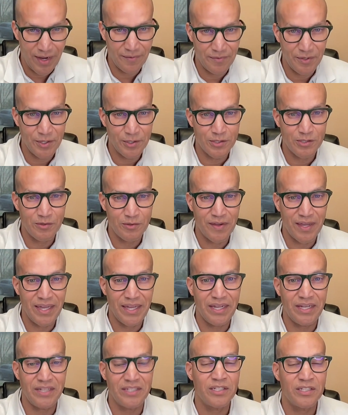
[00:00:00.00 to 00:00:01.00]
years of
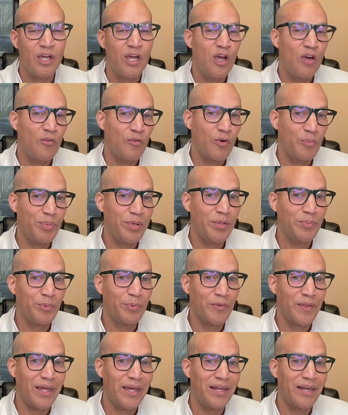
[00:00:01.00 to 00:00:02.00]
age for people
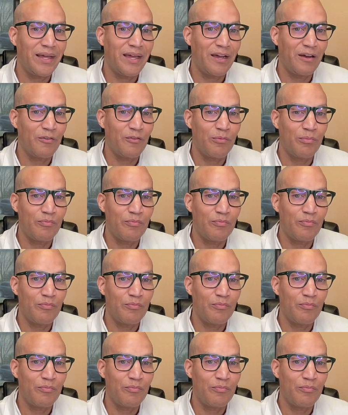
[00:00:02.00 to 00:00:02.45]
that have